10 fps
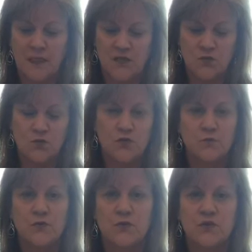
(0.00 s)
You could
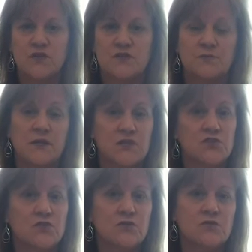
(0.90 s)
put
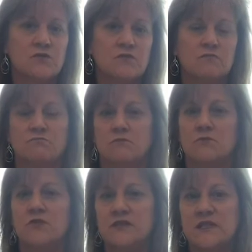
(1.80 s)
pictures,
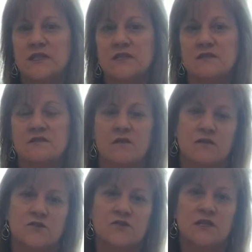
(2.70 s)
movie tickets,
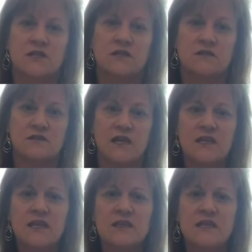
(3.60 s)
concert tickets,
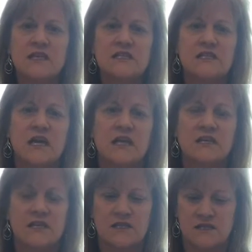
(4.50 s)
anything inside
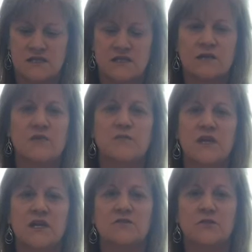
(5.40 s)
it that's going to be
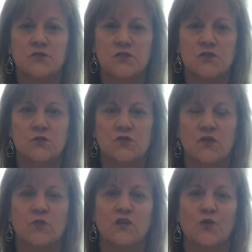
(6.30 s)
meaningful to you, so
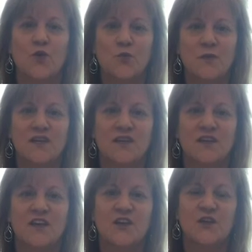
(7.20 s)
that when you open it,
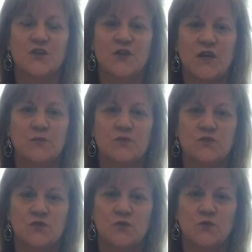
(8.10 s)
you're able
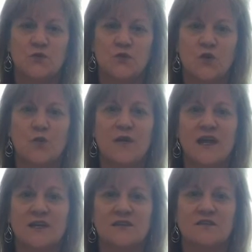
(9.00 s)
to go
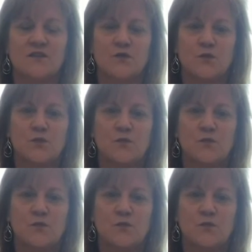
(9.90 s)
back into those